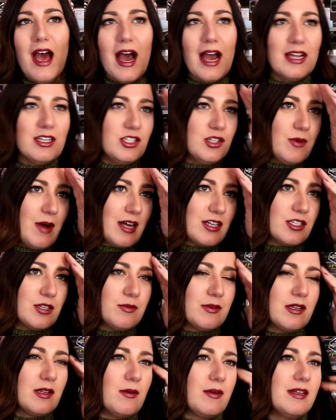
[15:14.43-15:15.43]
I do actually
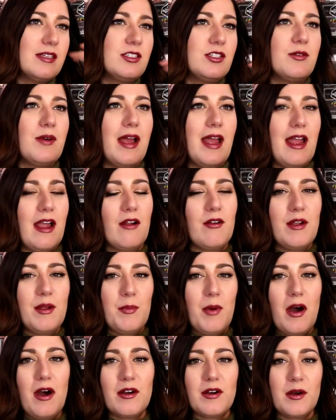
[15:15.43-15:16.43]
really want to do a Harry
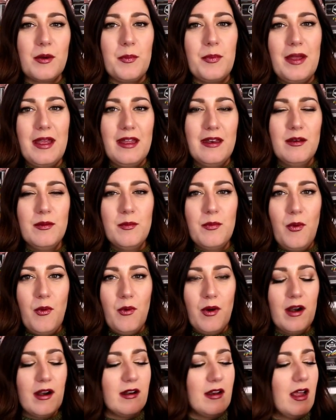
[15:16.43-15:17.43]
Potter pin
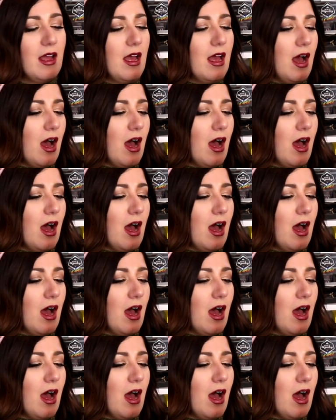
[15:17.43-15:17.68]
board.